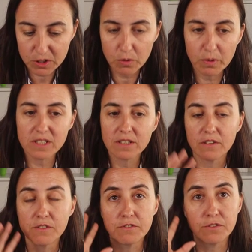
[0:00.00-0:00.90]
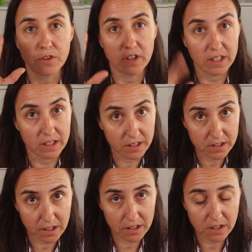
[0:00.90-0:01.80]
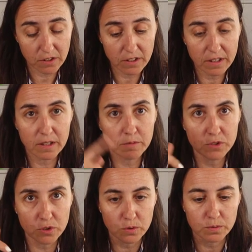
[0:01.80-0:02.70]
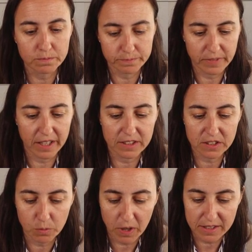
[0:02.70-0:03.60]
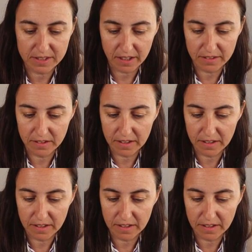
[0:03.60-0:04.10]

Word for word: So we're saying for each category name, do X, Y, Z.